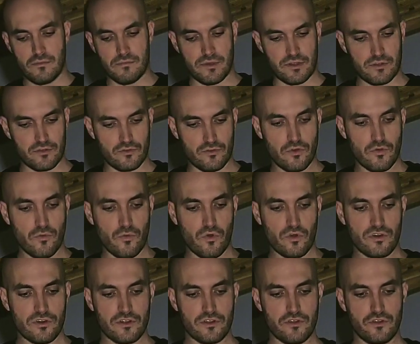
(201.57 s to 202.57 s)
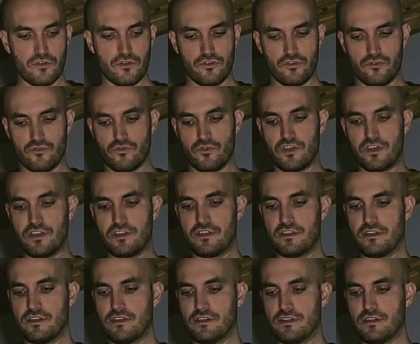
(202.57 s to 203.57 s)
But you don't want the yo-yo to
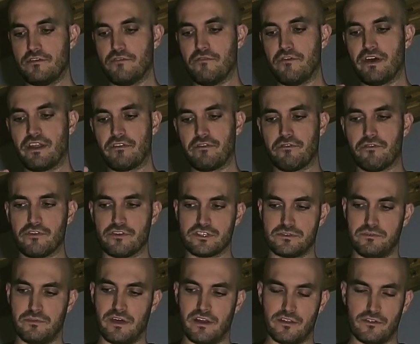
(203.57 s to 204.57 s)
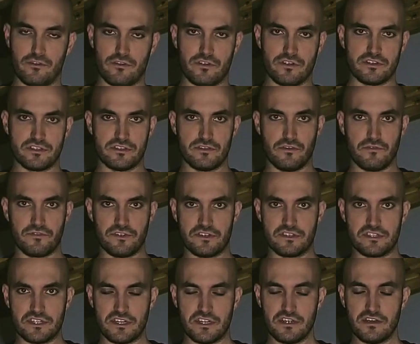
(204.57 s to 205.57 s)
hit the very first part of the
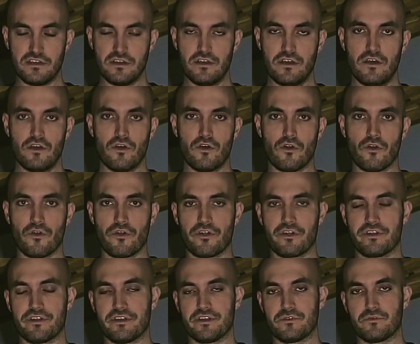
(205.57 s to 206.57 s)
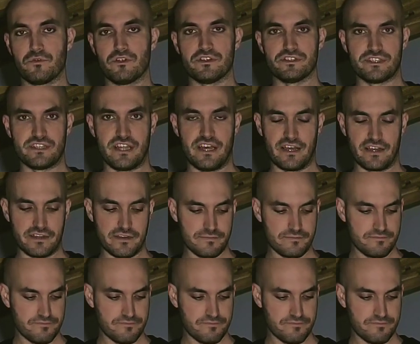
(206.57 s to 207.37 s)
string, or it will snag.